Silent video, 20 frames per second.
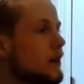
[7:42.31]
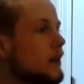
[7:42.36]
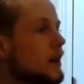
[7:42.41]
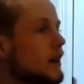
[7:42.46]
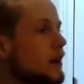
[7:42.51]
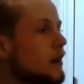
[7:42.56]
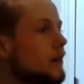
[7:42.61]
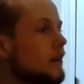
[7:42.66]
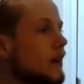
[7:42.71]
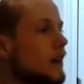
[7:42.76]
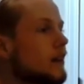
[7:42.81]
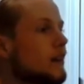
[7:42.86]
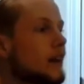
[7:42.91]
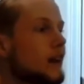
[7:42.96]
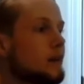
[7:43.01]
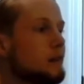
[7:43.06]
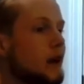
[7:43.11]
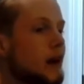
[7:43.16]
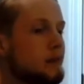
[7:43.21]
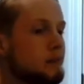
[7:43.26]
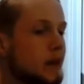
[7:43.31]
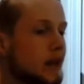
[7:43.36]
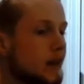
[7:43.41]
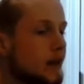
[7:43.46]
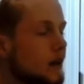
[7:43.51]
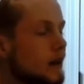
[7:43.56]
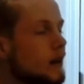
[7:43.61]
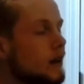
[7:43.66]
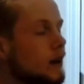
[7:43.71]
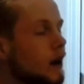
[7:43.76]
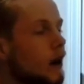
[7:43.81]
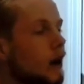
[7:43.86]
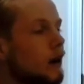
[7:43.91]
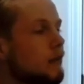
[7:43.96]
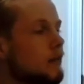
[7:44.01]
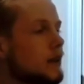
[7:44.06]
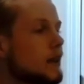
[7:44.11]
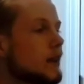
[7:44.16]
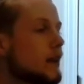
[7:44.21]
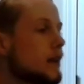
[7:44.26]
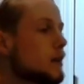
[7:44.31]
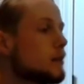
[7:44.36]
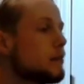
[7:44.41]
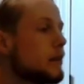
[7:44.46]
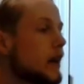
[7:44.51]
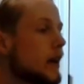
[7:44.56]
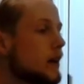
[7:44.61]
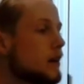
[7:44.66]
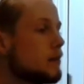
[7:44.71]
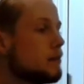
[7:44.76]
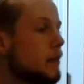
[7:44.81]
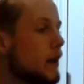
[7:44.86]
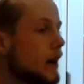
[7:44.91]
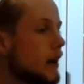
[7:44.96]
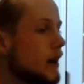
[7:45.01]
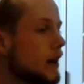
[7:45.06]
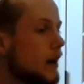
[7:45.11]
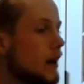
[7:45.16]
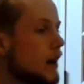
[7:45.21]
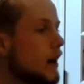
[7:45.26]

then it might be off a little bit. But